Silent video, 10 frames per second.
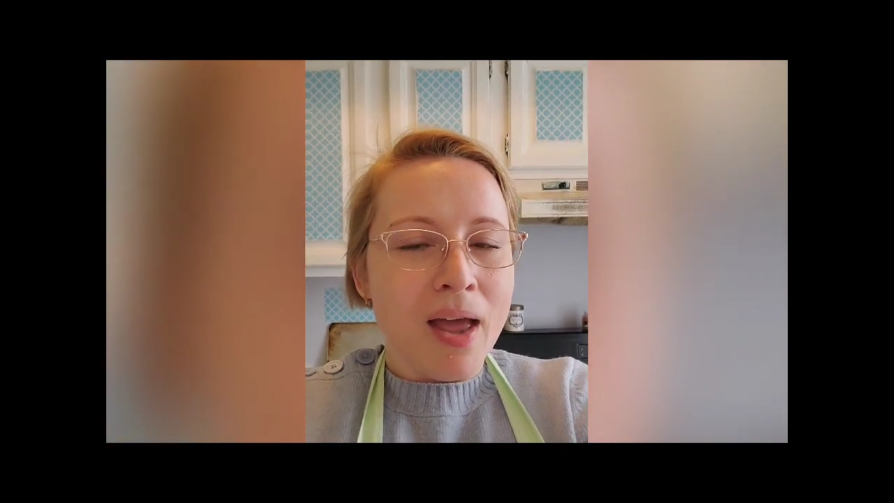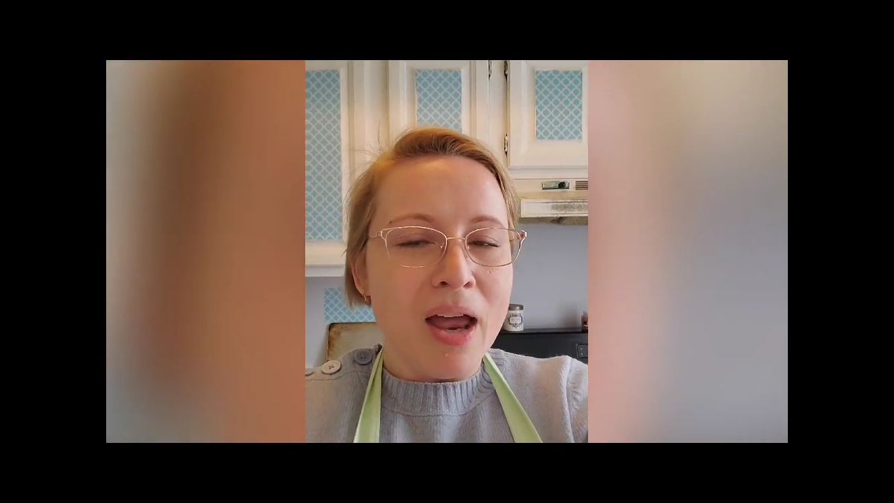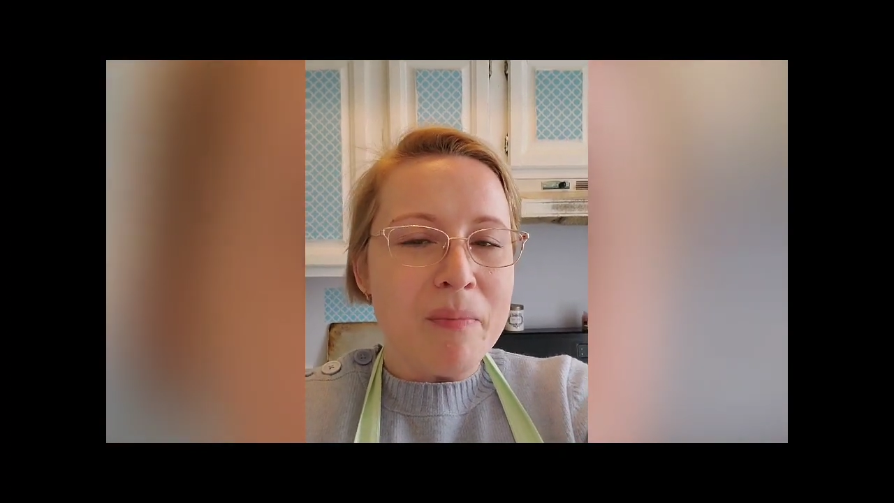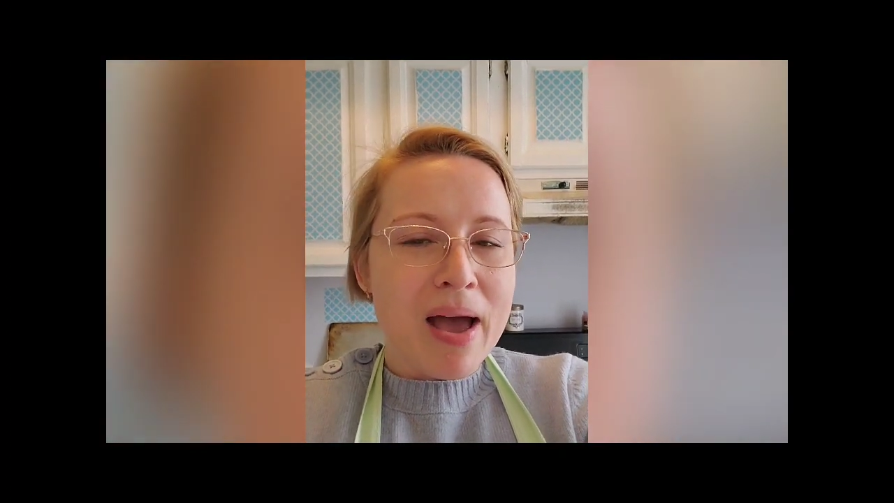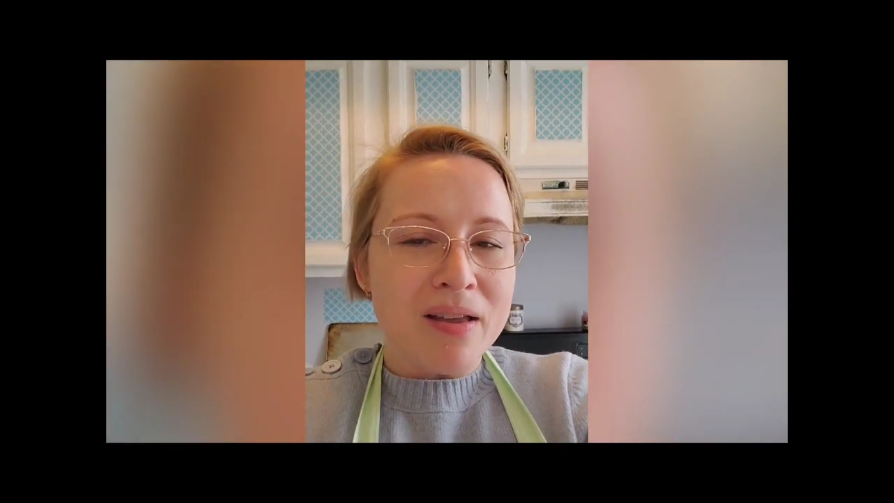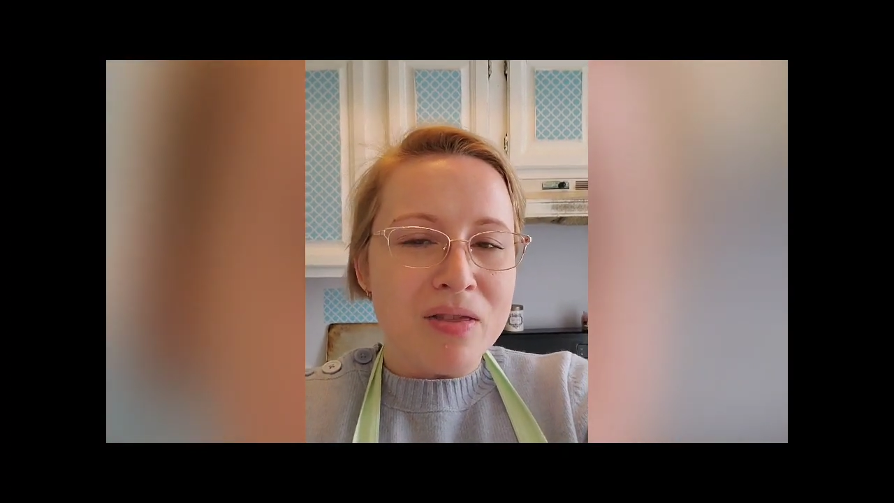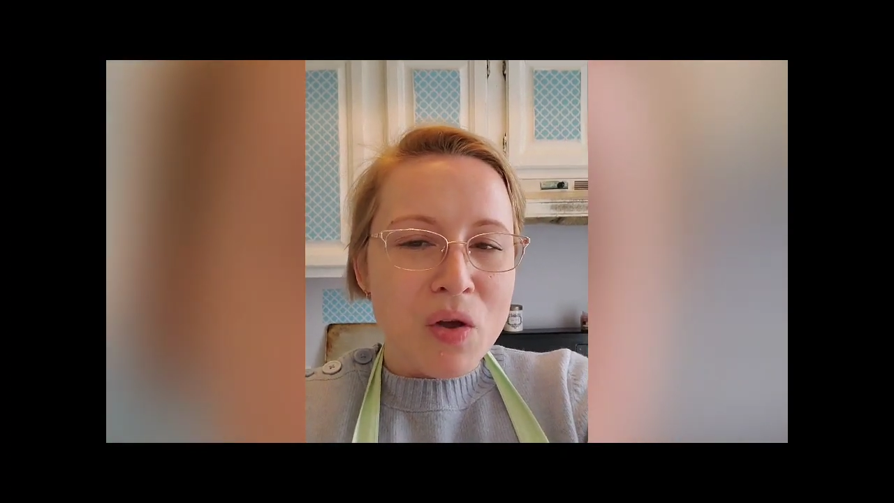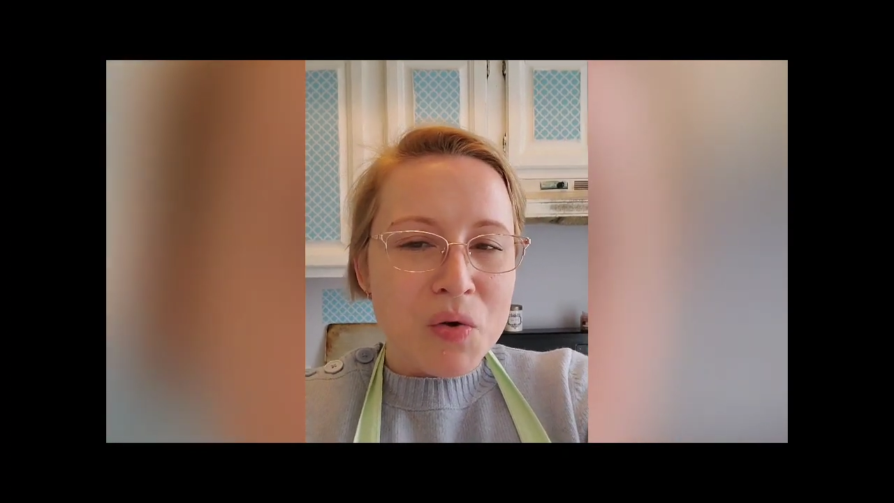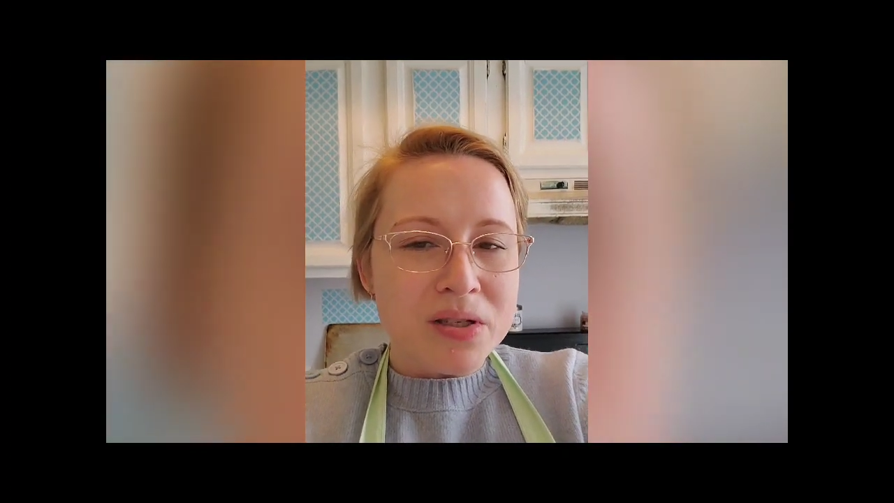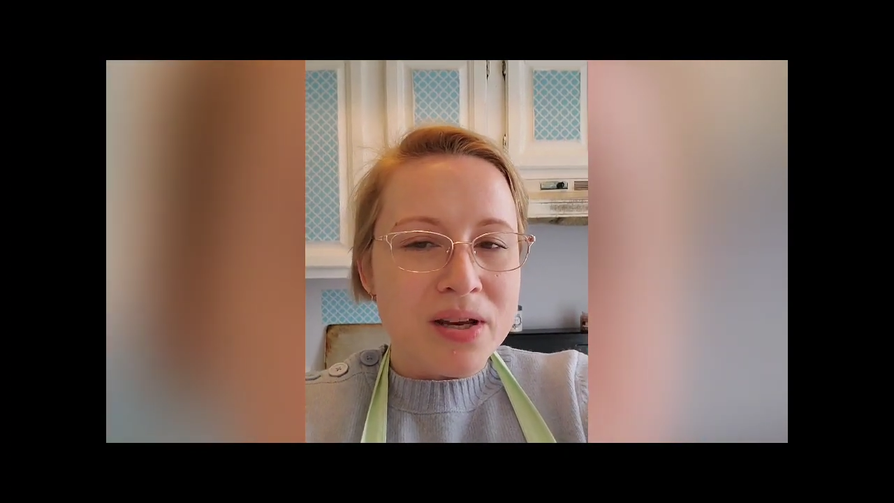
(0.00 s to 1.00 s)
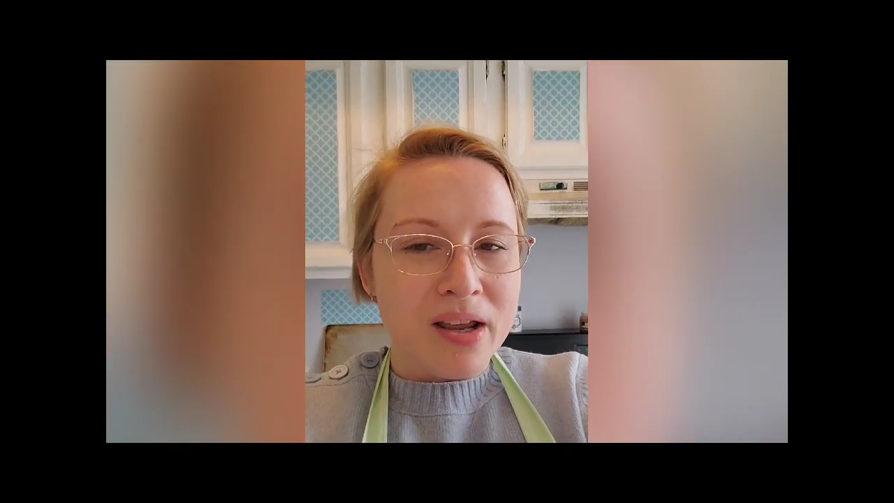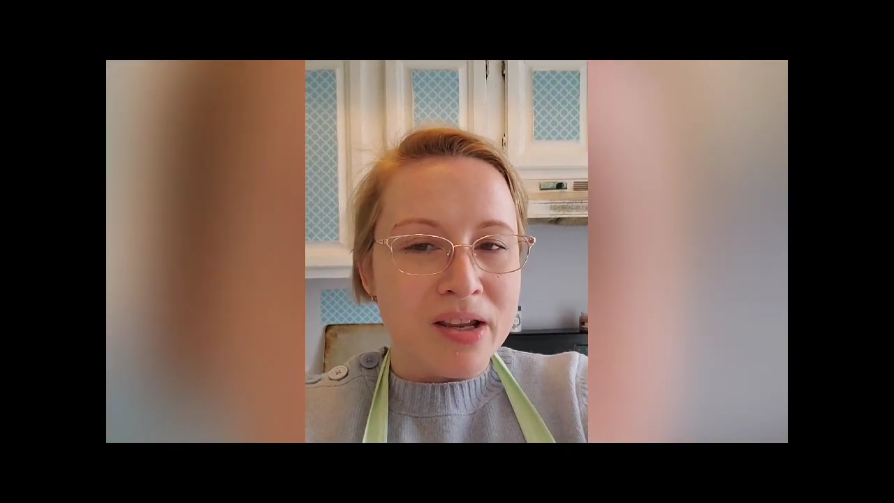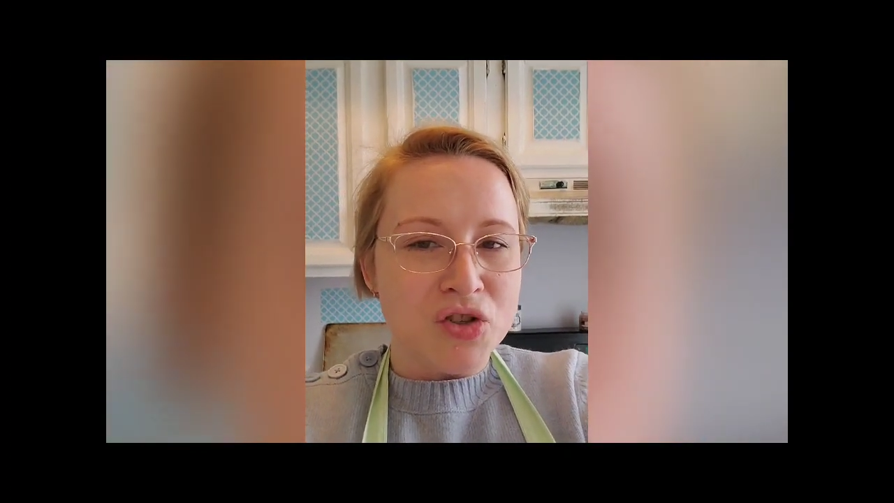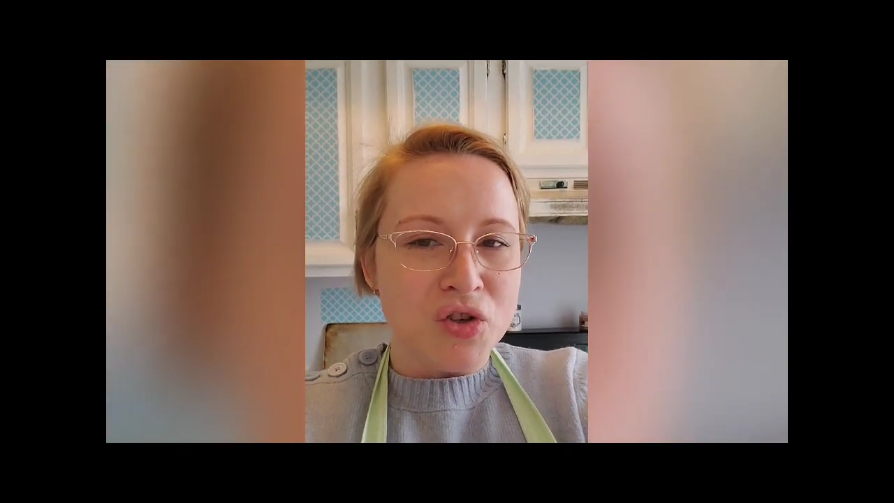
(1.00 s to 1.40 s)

And back in those days,